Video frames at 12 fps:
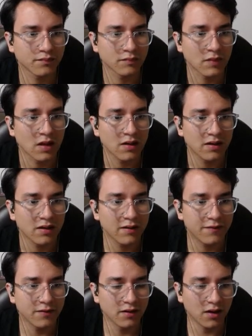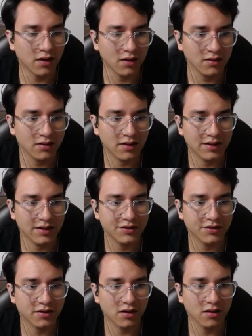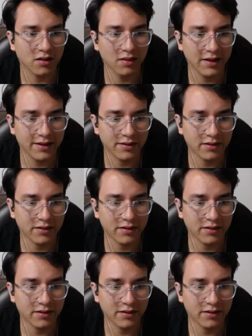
If not, I should call later